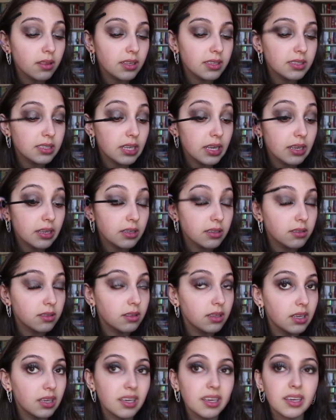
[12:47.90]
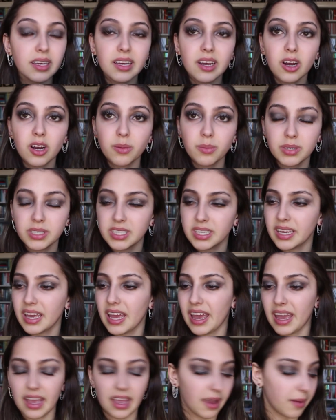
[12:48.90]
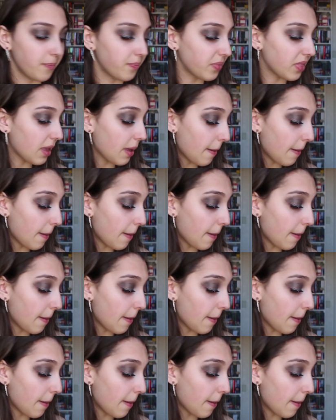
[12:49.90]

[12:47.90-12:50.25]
this is the Urban Decay,